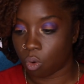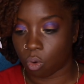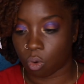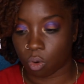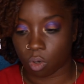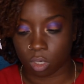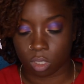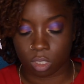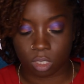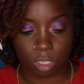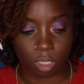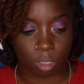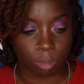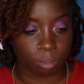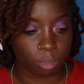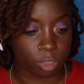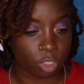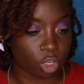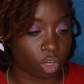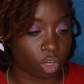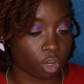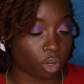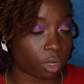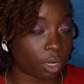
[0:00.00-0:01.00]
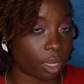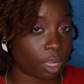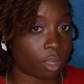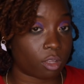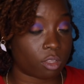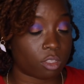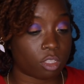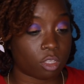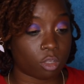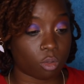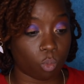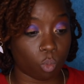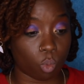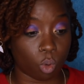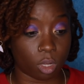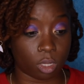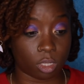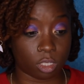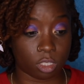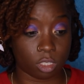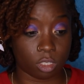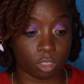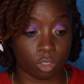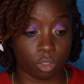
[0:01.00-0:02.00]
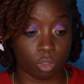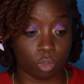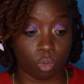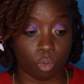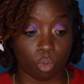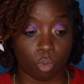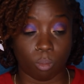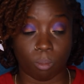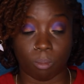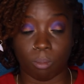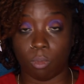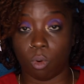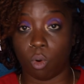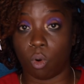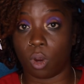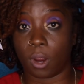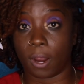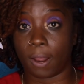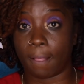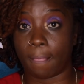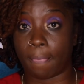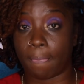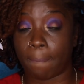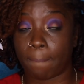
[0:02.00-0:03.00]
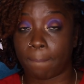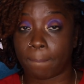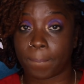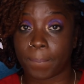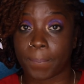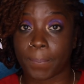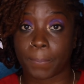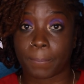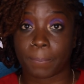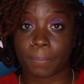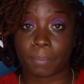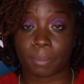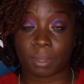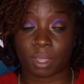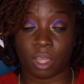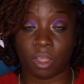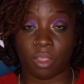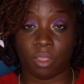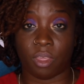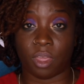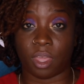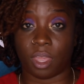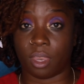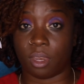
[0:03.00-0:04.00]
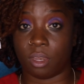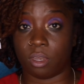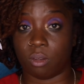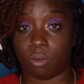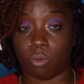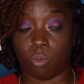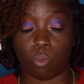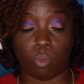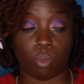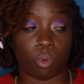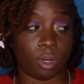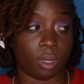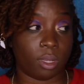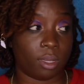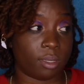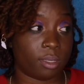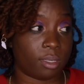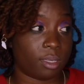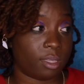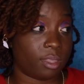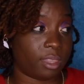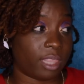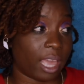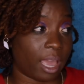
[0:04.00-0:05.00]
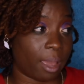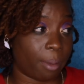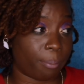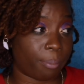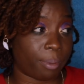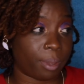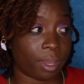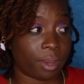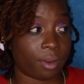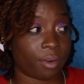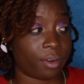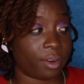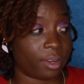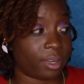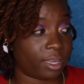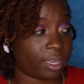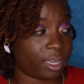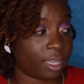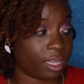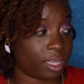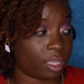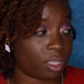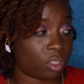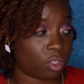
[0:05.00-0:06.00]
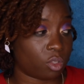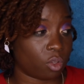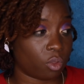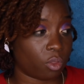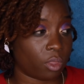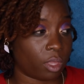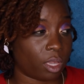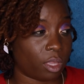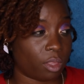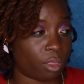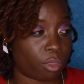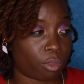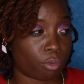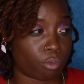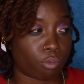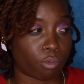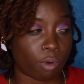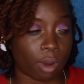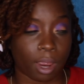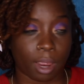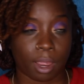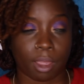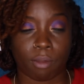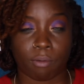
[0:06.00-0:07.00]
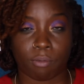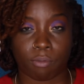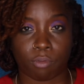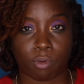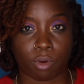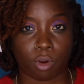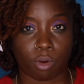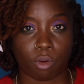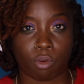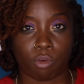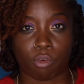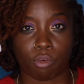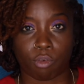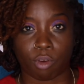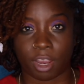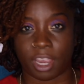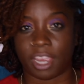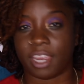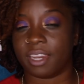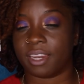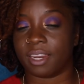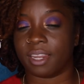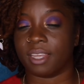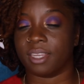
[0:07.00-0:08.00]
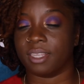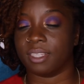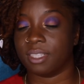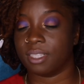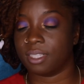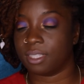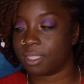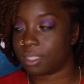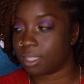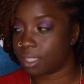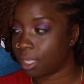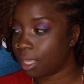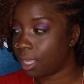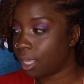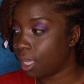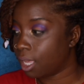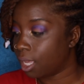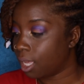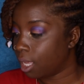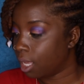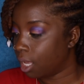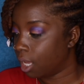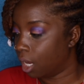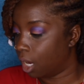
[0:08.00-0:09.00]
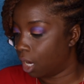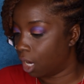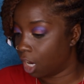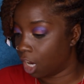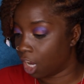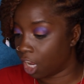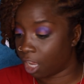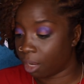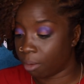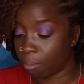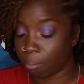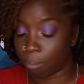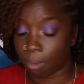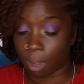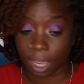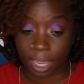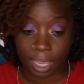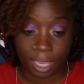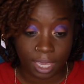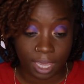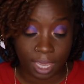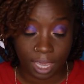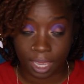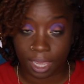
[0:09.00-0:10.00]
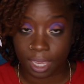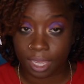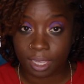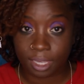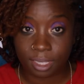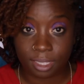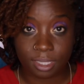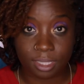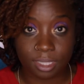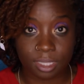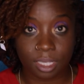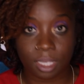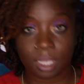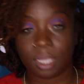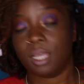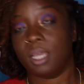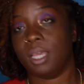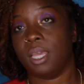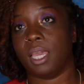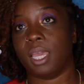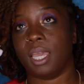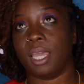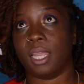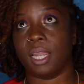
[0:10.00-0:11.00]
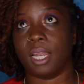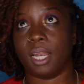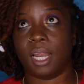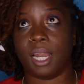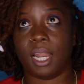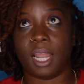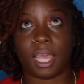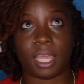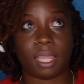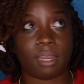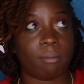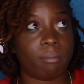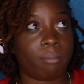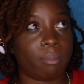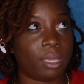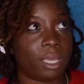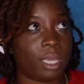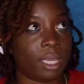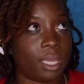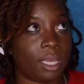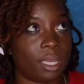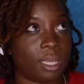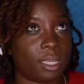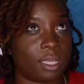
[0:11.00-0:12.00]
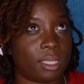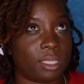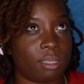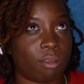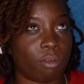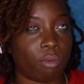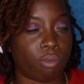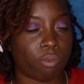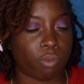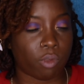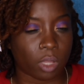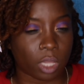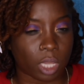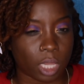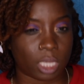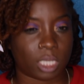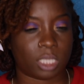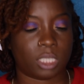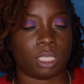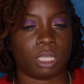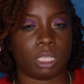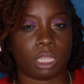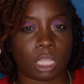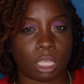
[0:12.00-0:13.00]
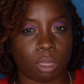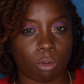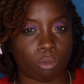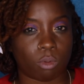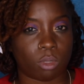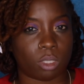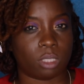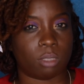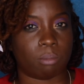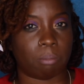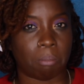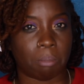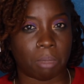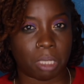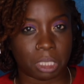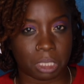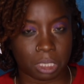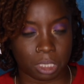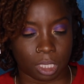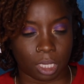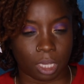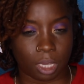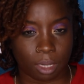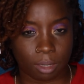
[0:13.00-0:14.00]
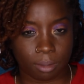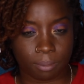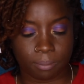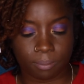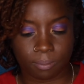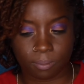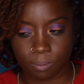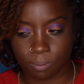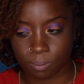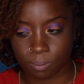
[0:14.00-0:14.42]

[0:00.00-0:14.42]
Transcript: or some turn out to want to do more than what that parent did, so they thrive for greatness. In my case, it led me to feel like something was missing.